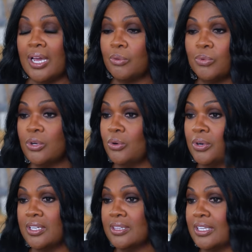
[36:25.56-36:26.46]
I didn't
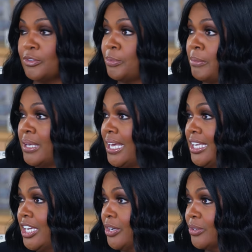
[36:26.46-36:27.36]
record anything for probably
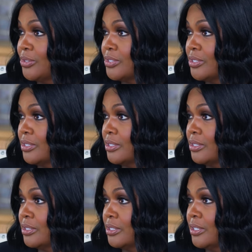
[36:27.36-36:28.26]
eight years. Hmm.